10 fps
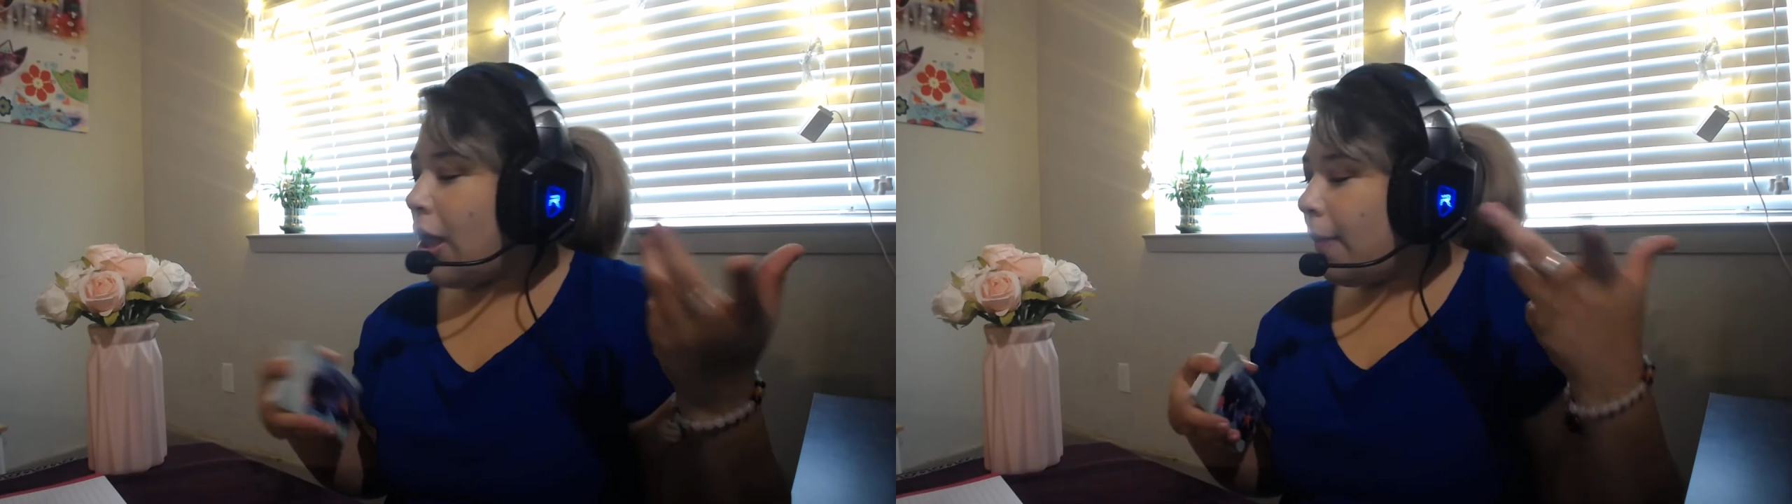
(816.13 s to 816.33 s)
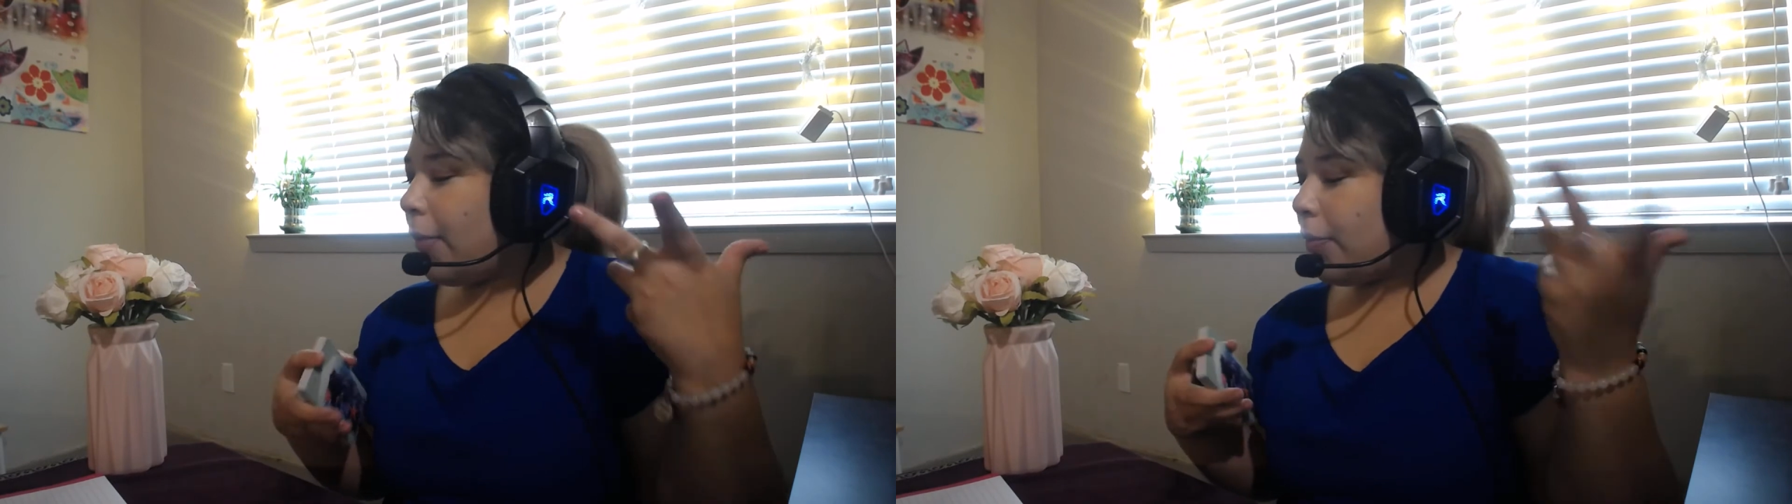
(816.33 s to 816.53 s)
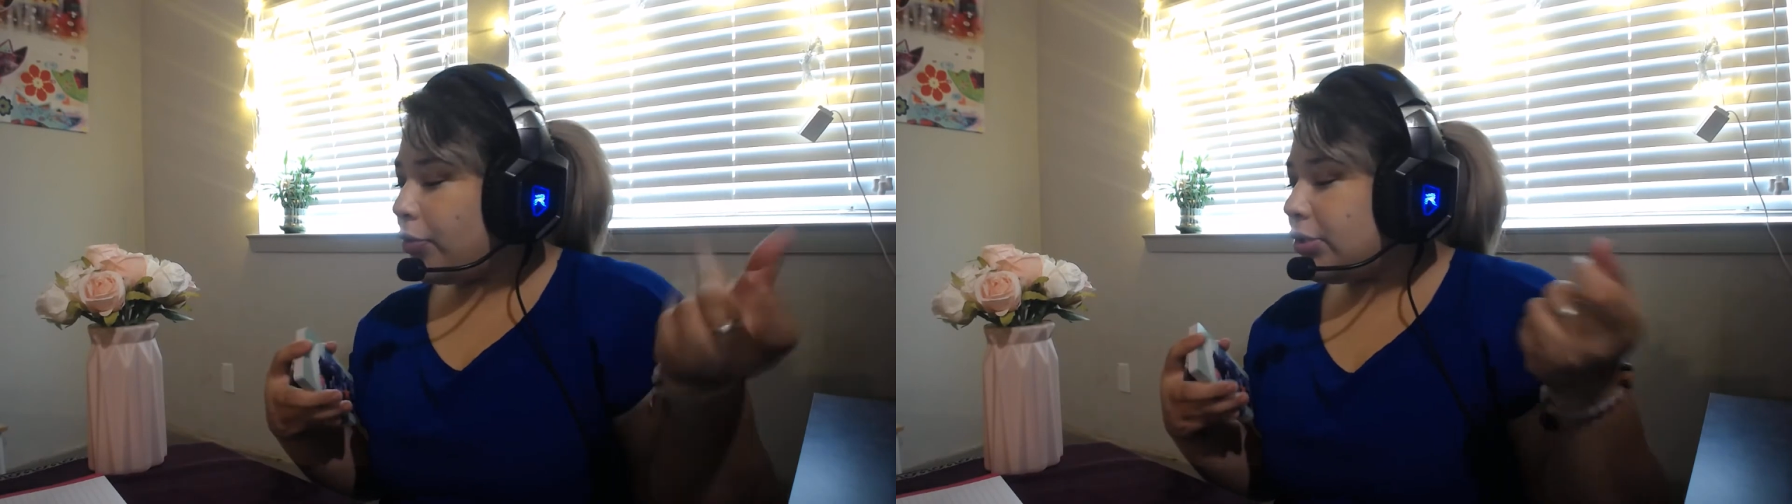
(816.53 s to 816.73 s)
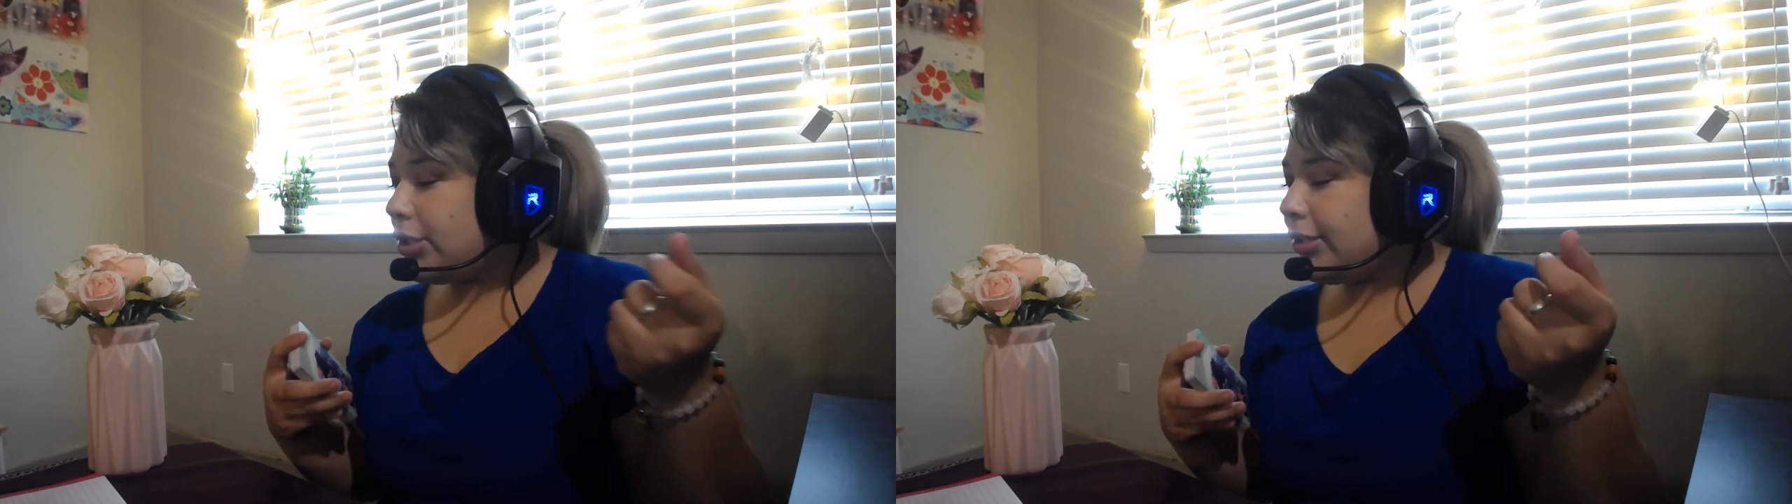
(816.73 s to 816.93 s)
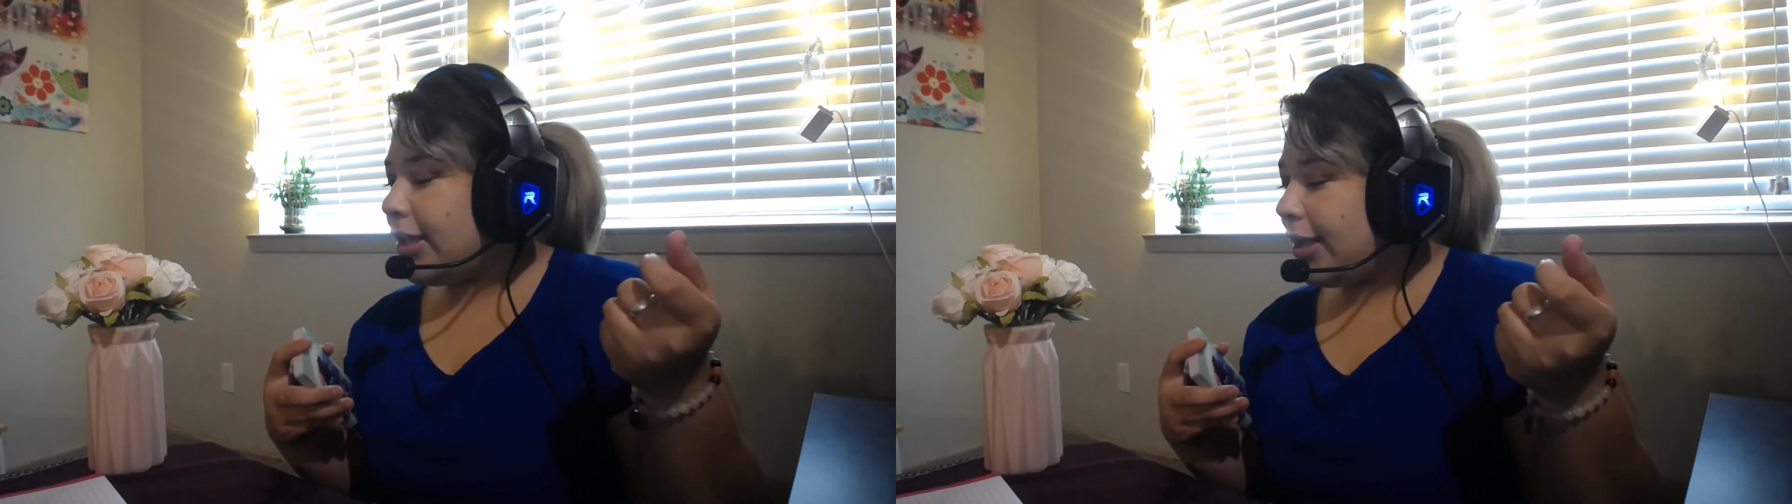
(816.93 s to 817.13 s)
but
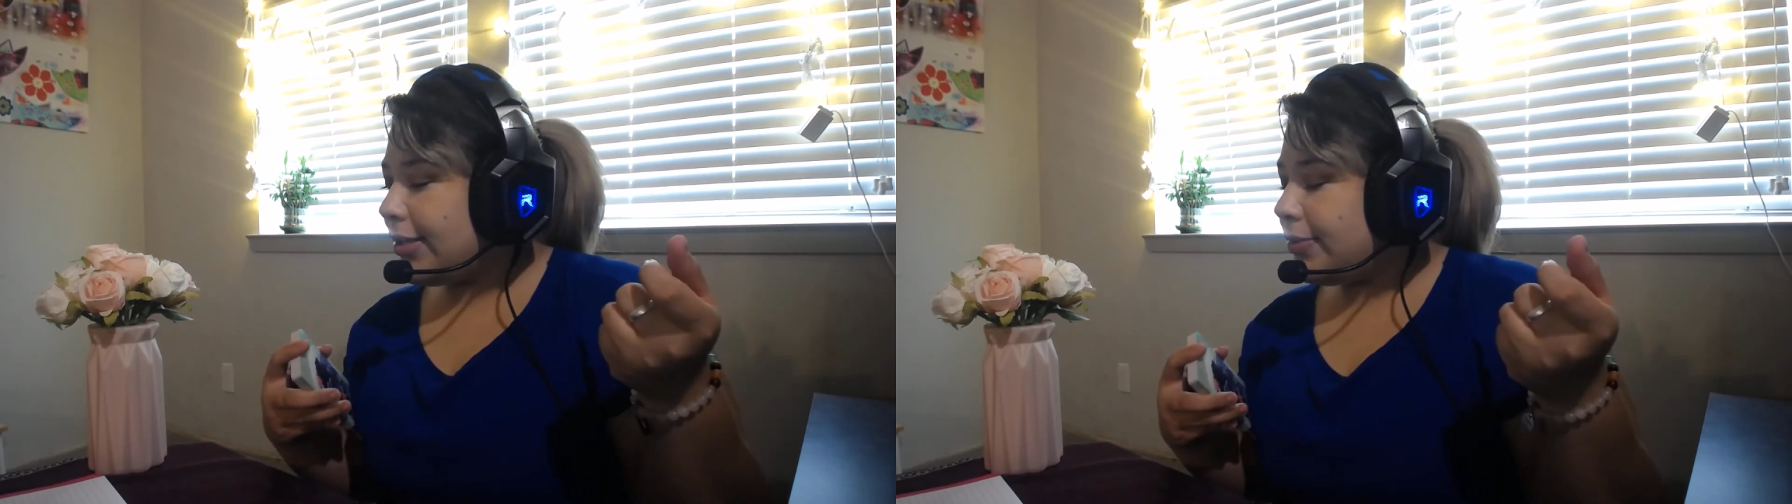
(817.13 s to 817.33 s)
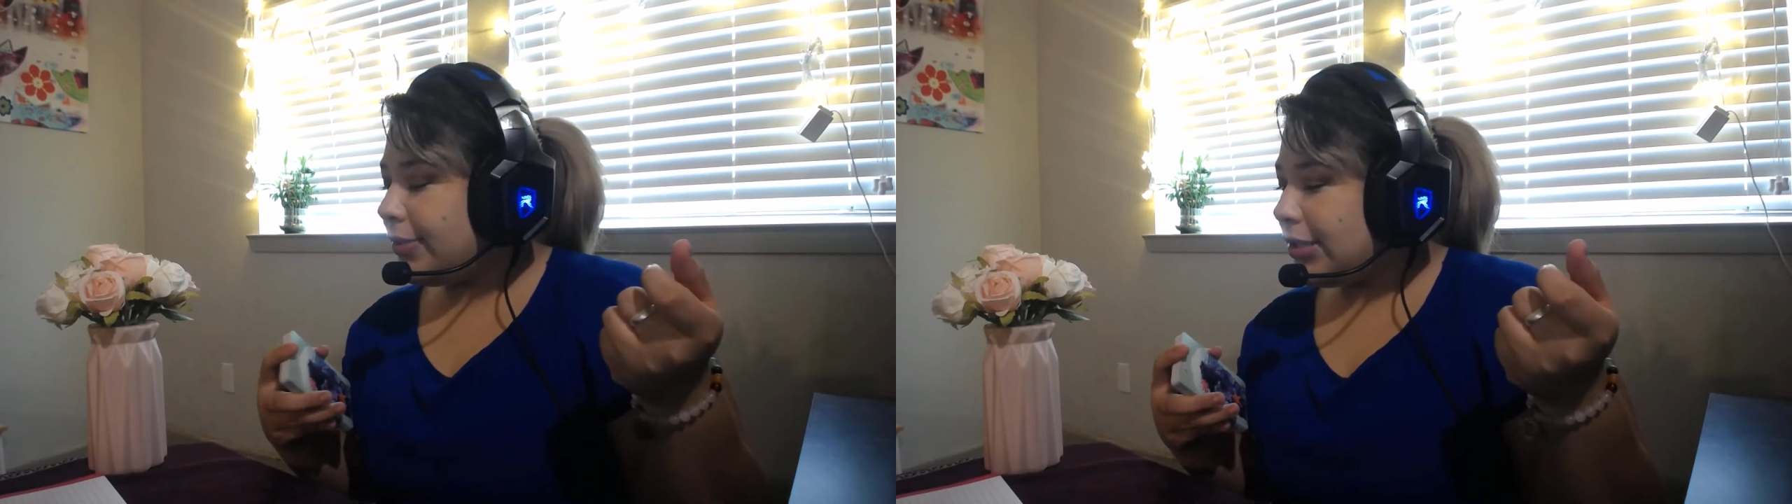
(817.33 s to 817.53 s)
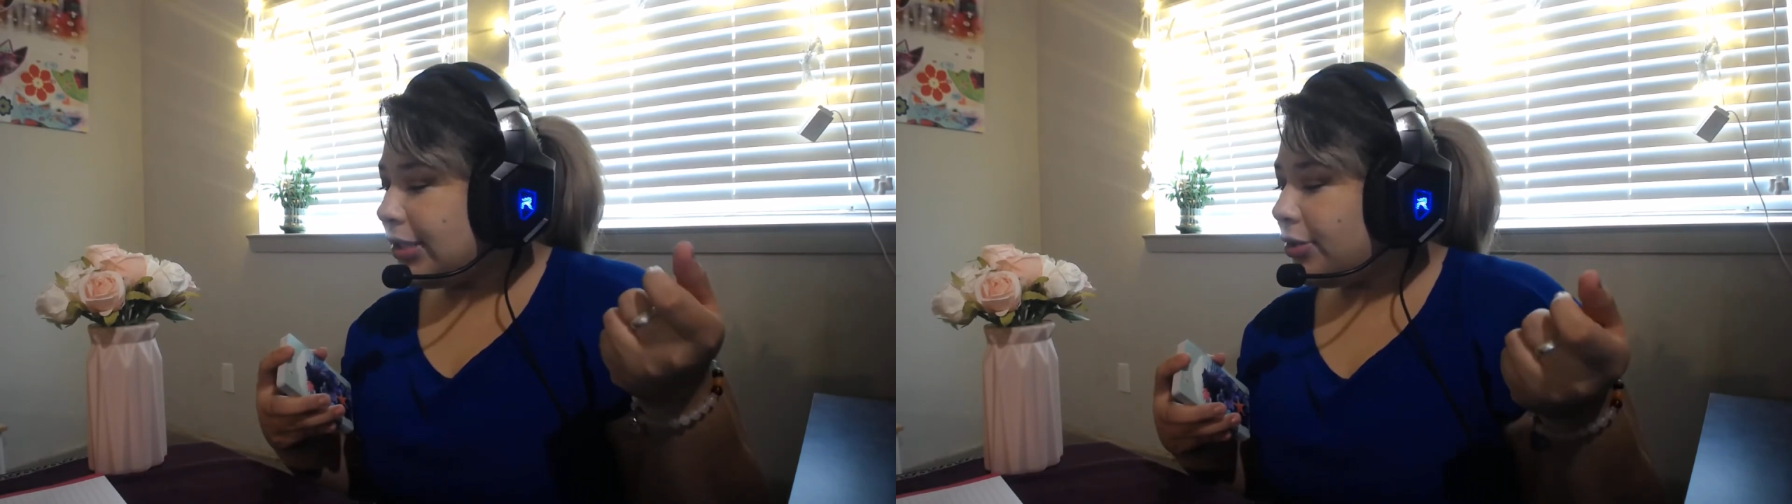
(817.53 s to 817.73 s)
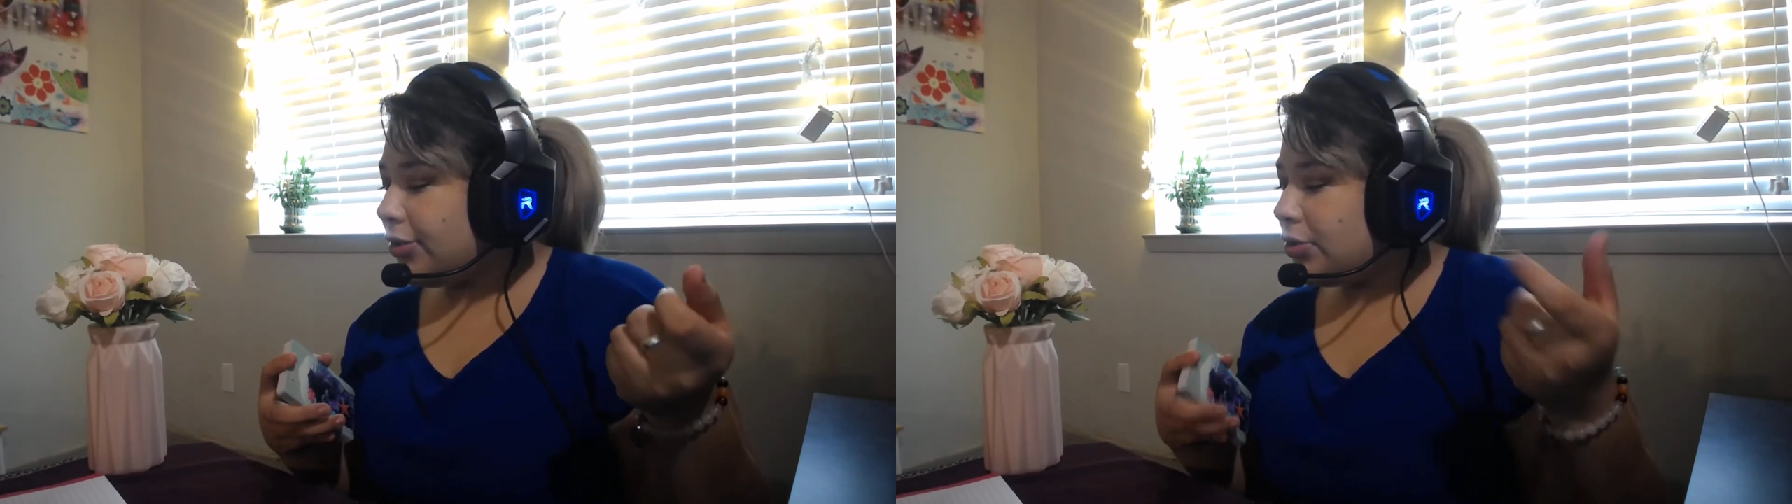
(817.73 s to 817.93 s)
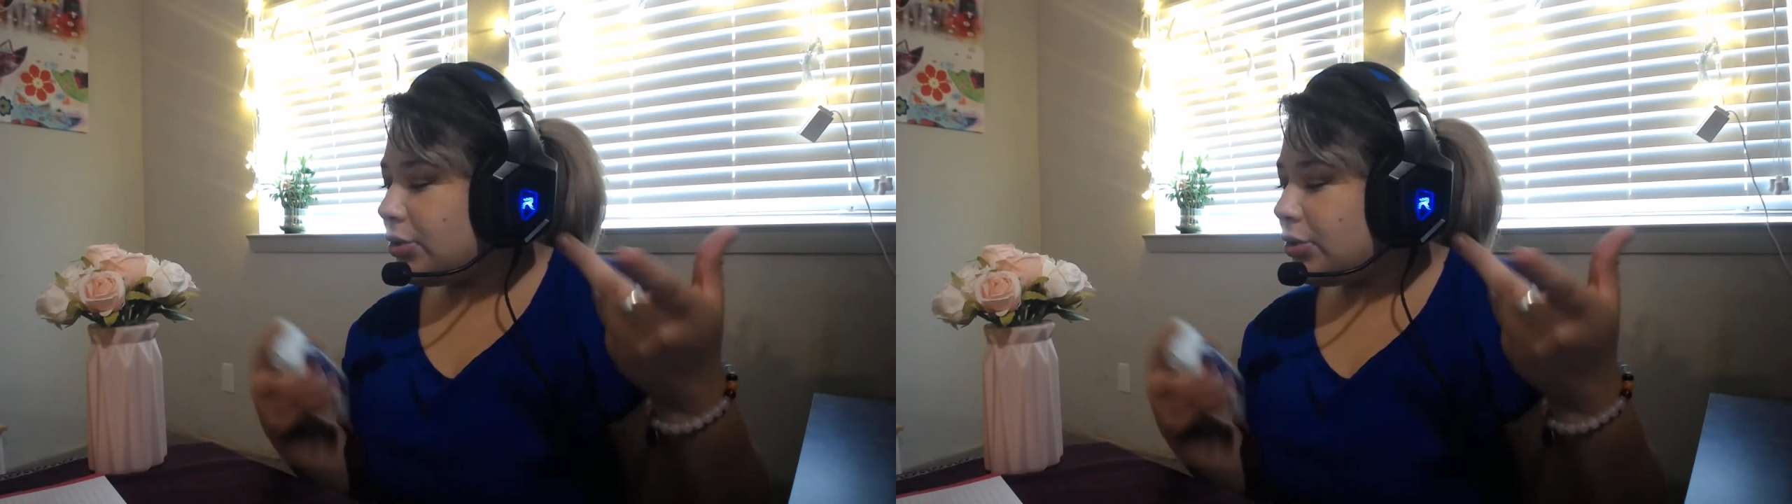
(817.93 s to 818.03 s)
mostly the Ace of Materials,